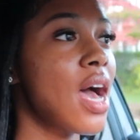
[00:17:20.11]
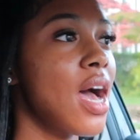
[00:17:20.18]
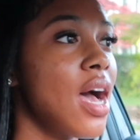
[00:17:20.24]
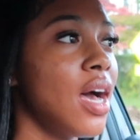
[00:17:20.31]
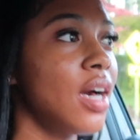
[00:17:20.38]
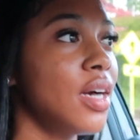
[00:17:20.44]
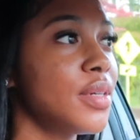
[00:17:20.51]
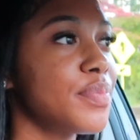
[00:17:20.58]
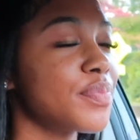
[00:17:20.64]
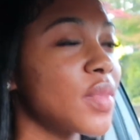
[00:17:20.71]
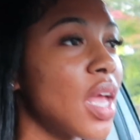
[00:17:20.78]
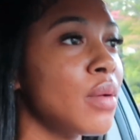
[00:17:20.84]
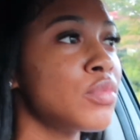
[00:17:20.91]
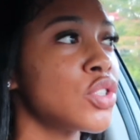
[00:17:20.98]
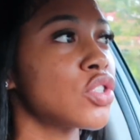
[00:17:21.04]

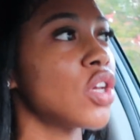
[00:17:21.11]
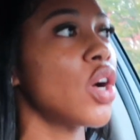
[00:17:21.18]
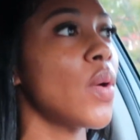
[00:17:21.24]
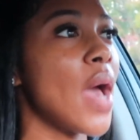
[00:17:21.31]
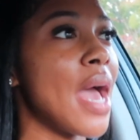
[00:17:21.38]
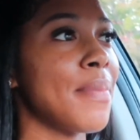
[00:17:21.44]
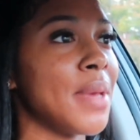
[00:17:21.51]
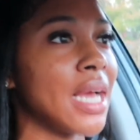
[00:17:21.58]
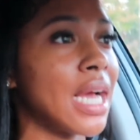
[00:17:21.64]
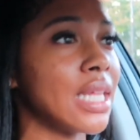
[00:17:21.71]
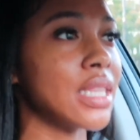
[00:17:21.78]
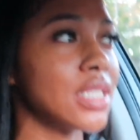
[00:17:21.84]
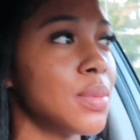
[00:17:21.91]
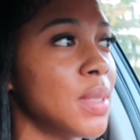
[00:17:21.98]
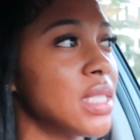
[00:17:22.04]
I'm so happy I
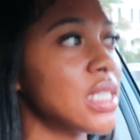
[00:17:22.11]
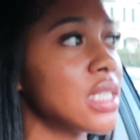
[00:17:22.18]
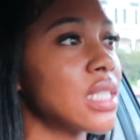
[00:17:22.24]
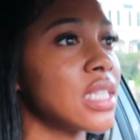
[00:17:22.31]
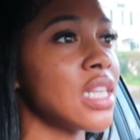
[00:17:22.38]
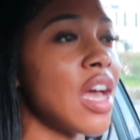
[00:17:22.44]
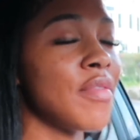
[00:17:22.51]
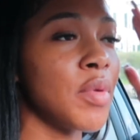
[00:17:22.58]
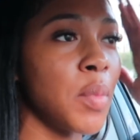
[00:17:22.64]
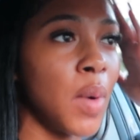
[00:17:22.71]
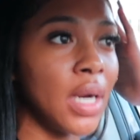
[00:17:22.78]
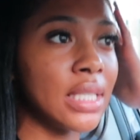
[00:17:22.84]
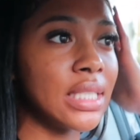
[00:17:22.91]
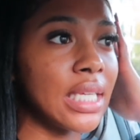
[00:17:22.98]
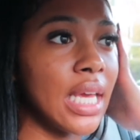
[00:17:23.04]
got these pieces, because I've been
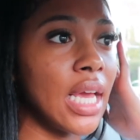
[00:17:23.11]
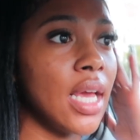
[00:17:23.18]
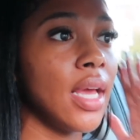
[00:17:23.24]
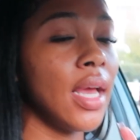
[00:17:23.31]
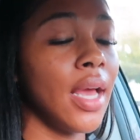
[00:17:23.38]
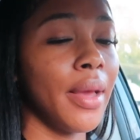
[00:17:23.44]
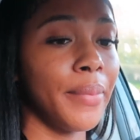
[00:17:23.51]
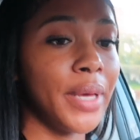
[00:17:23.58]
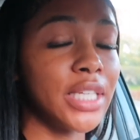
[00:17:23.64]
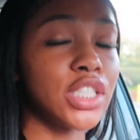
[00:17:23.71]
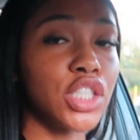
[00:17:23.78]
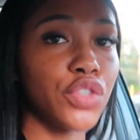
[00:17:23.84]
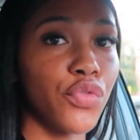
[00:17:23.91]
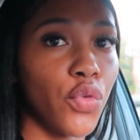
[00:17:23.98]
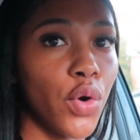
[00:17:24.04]
wanting to get
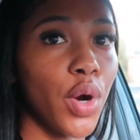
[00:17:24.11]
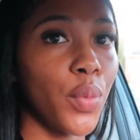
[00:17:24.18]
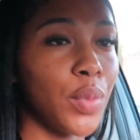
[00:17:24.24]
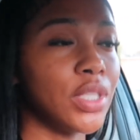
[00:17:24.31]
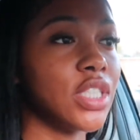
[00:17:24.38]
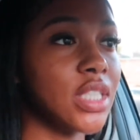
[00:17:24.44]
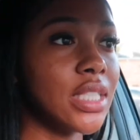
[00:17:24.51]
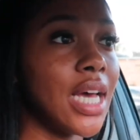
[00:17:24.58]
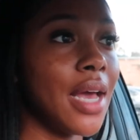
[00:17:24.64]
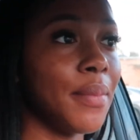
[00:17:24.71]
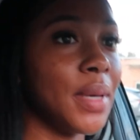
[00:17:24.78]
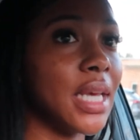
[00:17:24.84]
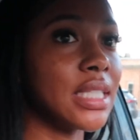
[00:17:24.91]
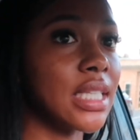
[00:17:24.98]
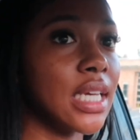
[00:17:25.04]
pieces for winter time,
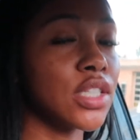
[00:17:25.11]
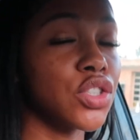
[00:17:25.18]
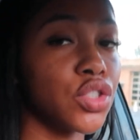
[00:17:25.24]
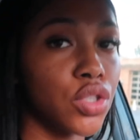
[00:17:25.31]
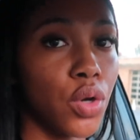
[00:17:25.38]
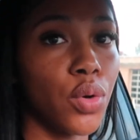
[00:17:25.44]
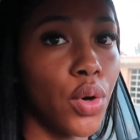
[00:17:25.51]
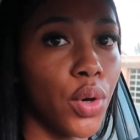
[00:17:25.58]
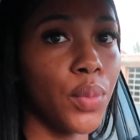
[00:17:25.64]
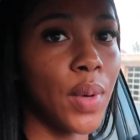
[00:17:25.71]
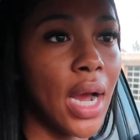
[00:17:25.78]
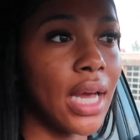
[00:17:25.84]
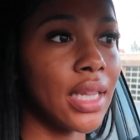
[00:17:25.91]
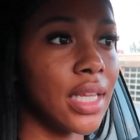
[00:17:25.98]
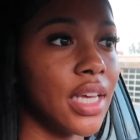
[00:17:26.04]
because it gets so cold
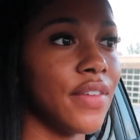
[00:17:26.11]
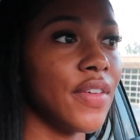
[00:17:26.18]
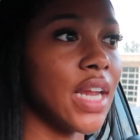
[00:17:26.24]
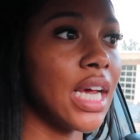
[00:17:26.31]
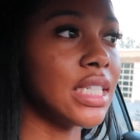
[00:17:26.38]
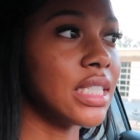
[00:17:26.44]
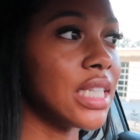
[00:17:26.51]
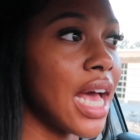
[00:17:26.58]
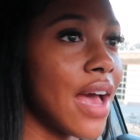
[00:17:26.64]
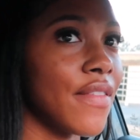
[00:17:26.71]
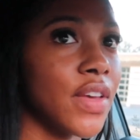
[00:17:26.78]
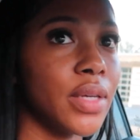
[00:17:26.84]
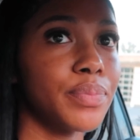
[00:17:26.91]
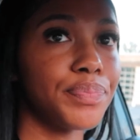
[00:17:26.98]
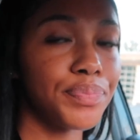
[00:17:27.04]
where I live and I just
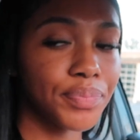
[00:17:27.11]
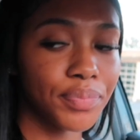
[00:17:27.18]
haven't,